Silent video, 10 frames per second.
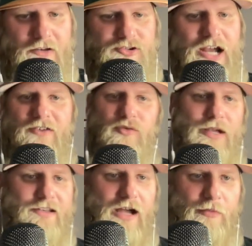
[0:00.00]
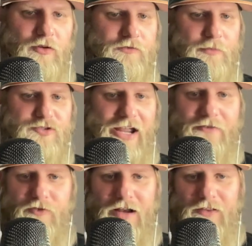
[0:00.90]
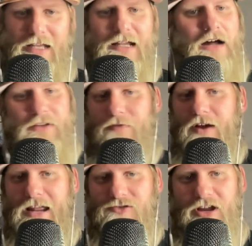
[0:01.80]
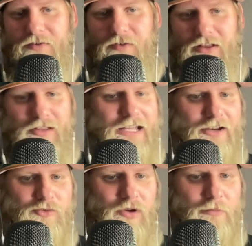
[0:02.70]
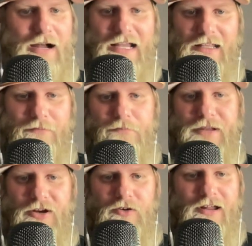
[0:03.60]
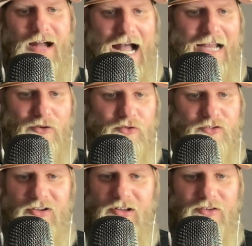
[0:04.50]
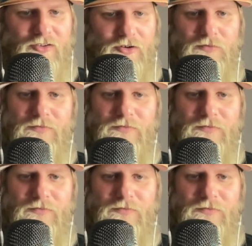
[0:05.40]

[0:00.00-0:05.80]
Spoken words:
a check swing double from Jake Fraley. I'll never hate Jake Fraley. He is one of my beard idols. So,